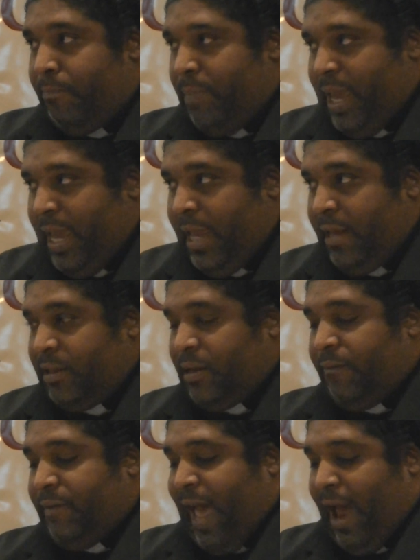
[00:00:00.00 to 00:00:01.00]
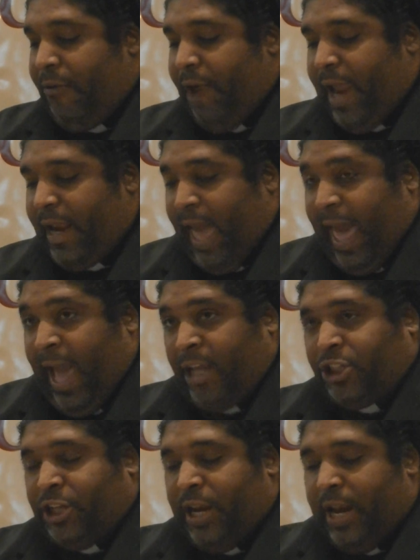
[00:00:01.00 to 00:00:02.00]
means of direct
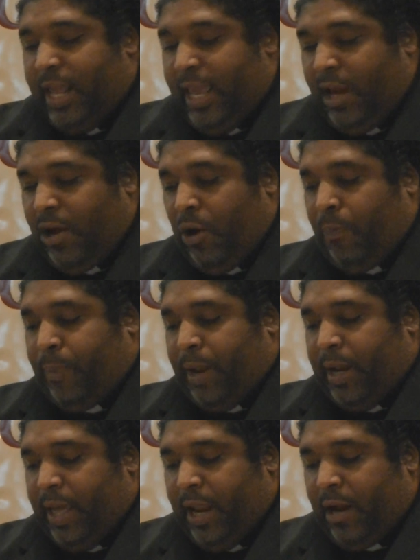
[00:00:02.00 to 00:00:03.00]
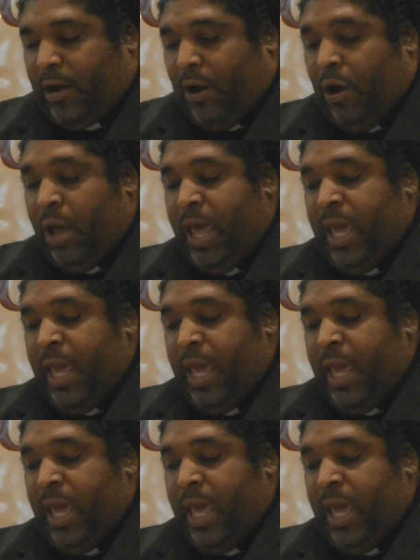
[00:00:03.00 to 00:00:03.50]
action, legal, political,